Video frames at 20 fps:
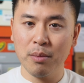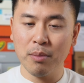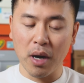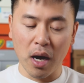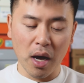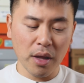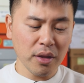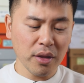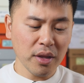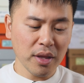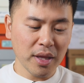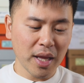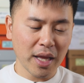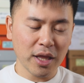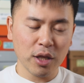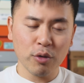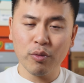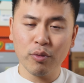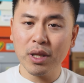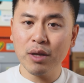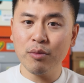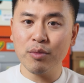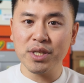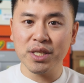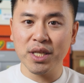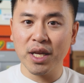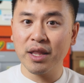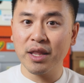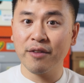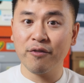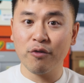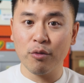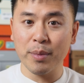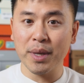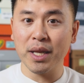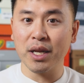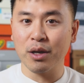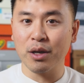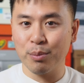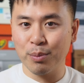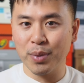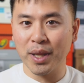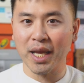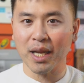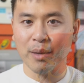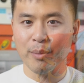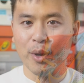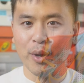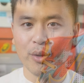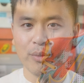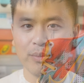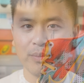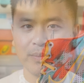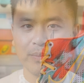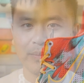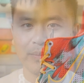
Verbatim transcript: but other than that, there really was nothing for me to complain about.